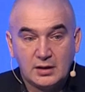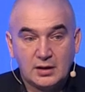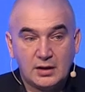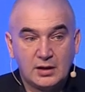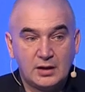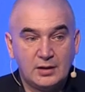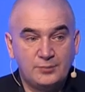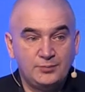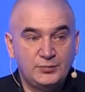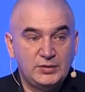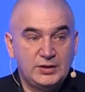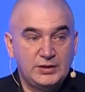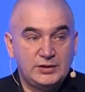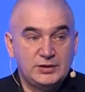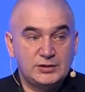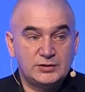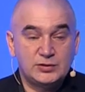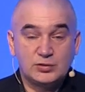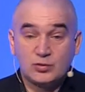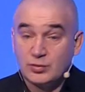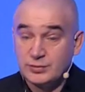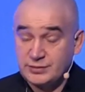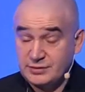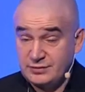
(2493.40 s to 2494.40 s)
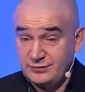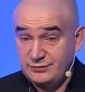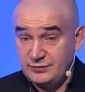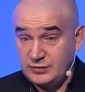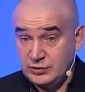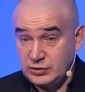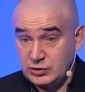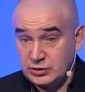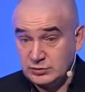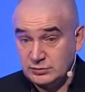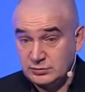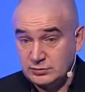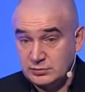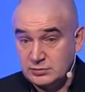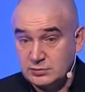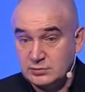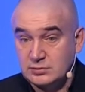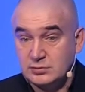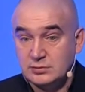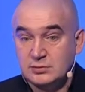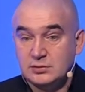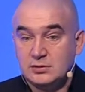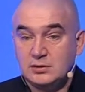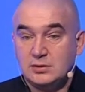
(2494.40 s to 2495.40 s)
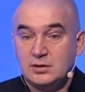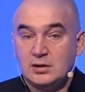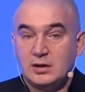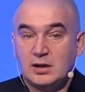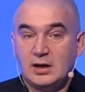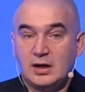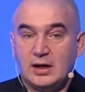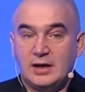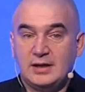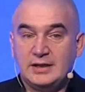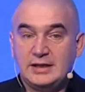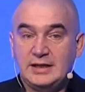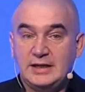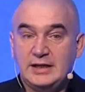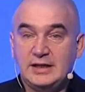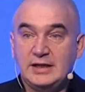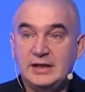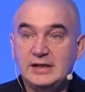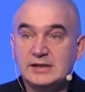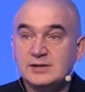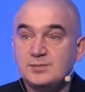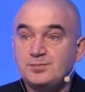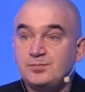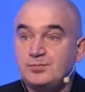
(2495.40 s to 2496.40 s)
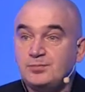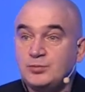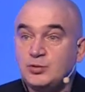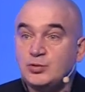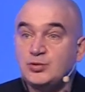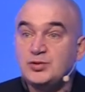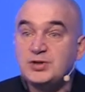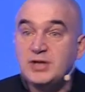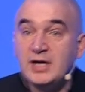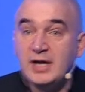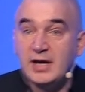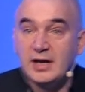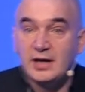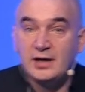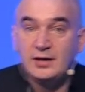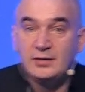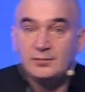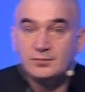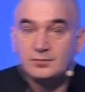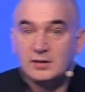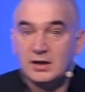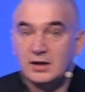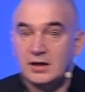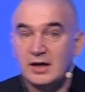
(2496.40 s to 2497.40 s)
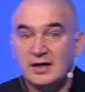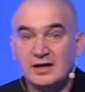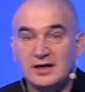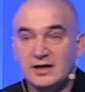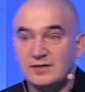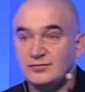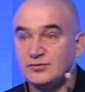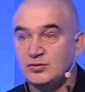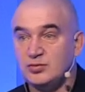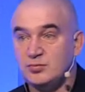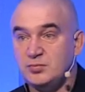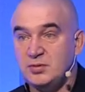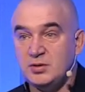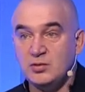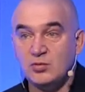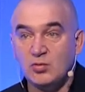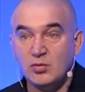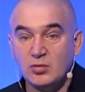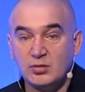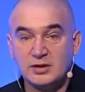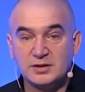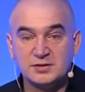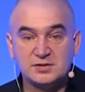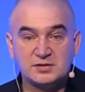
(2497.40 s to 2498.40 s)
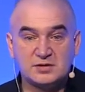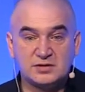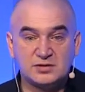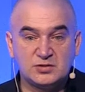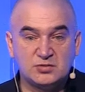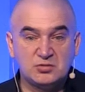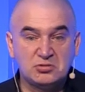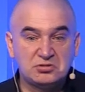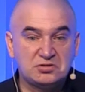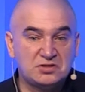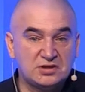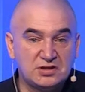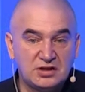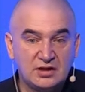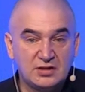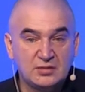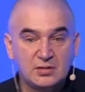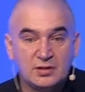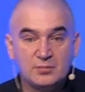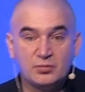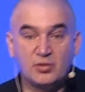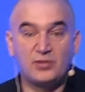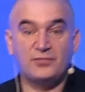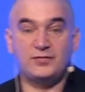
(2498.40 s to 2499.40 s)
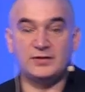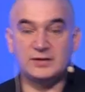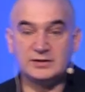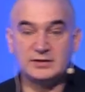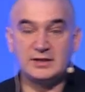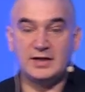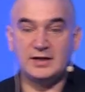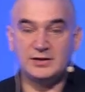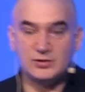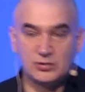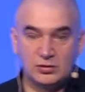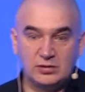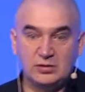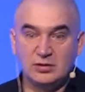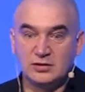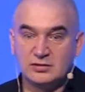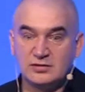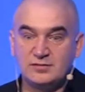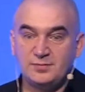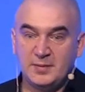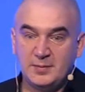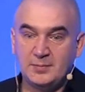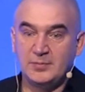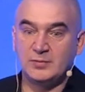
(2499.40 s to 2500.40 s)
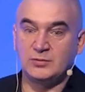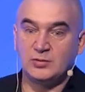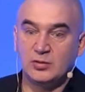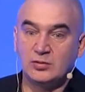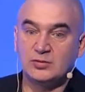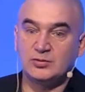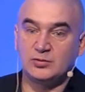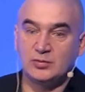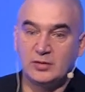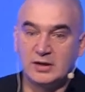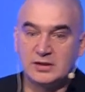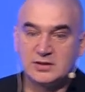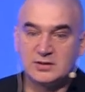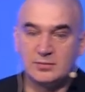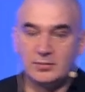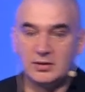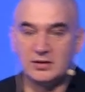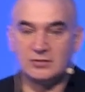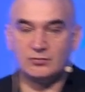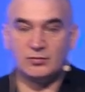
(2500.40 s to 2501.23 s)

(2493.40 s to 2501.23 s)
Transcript: Um, it is cost efficient. Uh, it is today, and I have to be honest, is not in a perfect state. So a lot of people talk to us